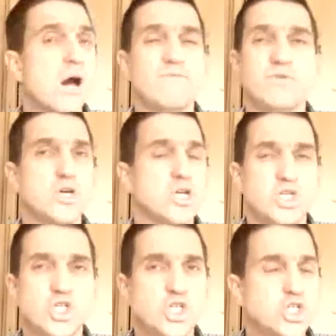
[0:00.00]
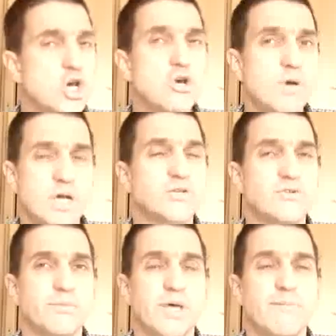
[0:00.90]
I've learned so much
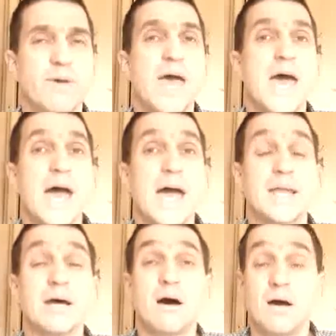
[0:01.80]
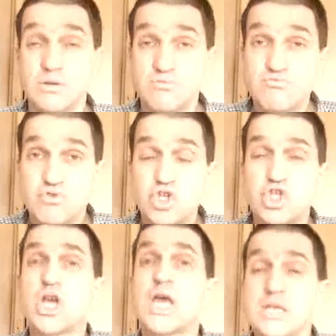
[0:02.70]
from them, and I
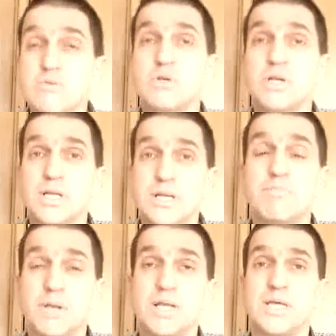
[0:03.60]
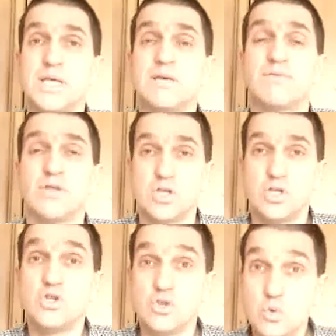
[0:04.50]
genuinely believe that
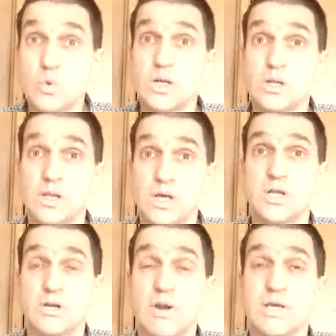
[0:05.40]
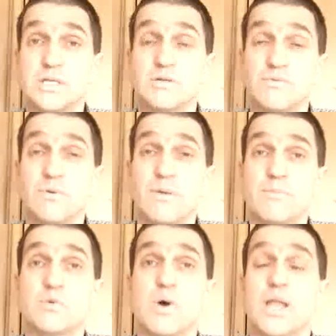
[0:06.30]
you will learn a great deal from
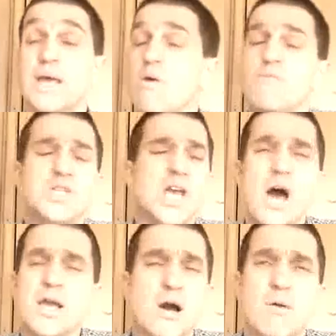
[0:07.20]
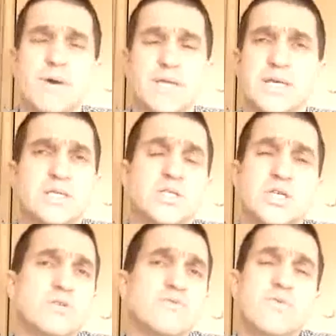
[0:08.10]
them as well. Now, obviously, I can't make that
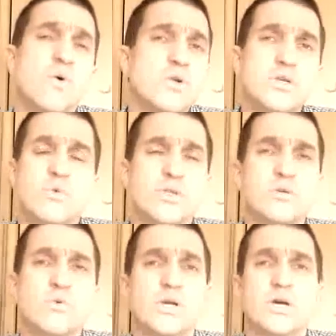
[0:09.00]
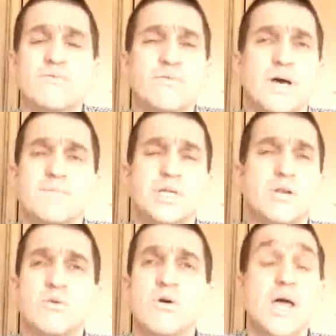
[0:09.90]
decision for you, whether you want to go for an
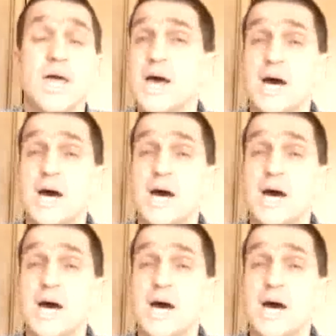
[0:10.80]
upsell or not.